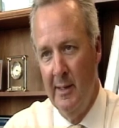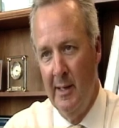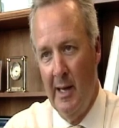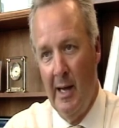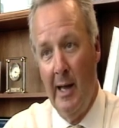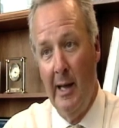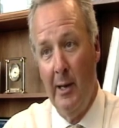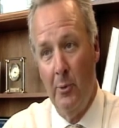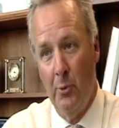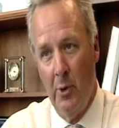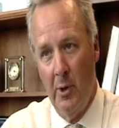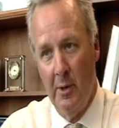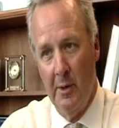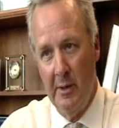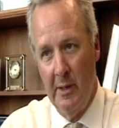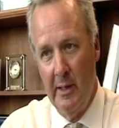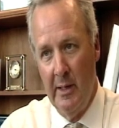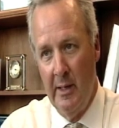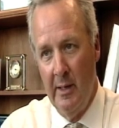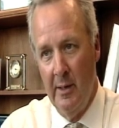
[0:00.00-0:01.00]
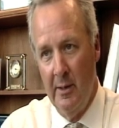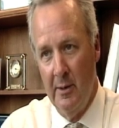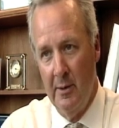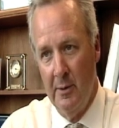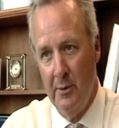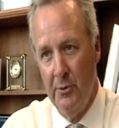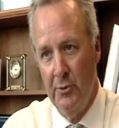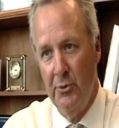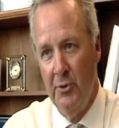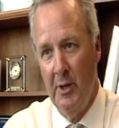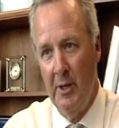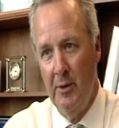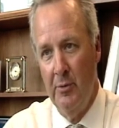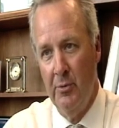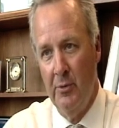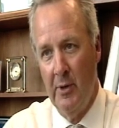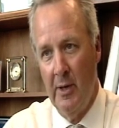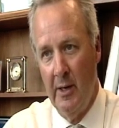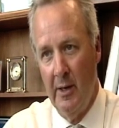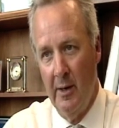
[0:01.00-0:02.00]
high quality care,
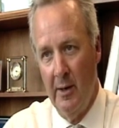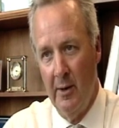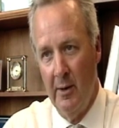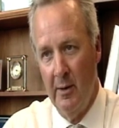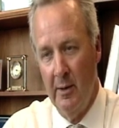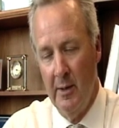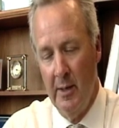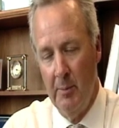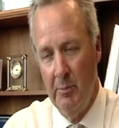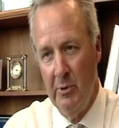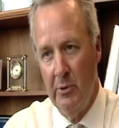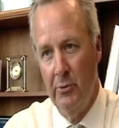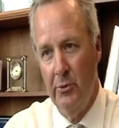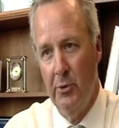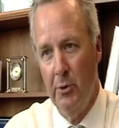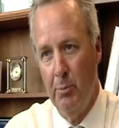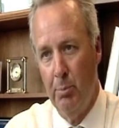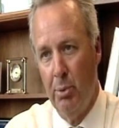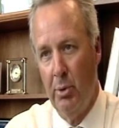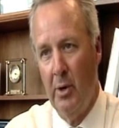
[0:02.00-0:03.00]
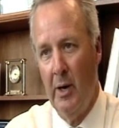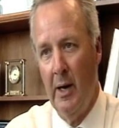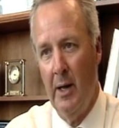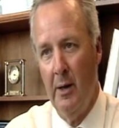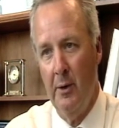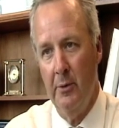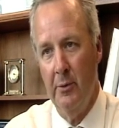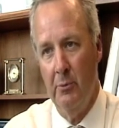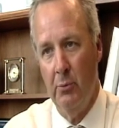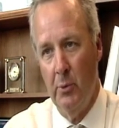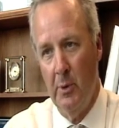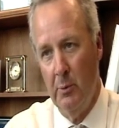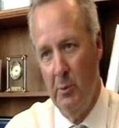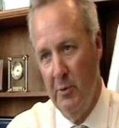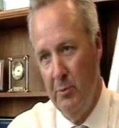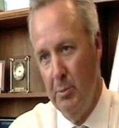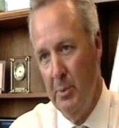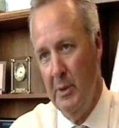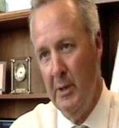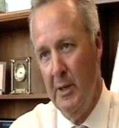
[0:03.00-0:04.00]
safe care, and I'm just so proud of what
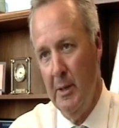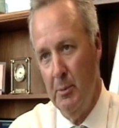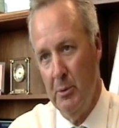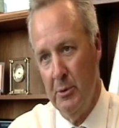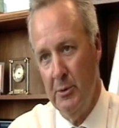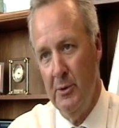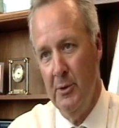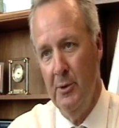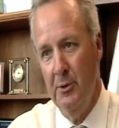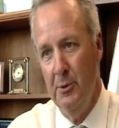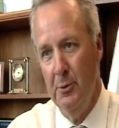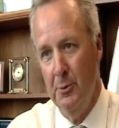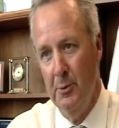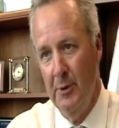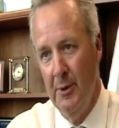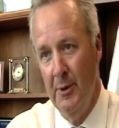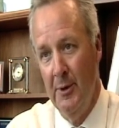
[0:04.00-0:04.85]
we've been able to do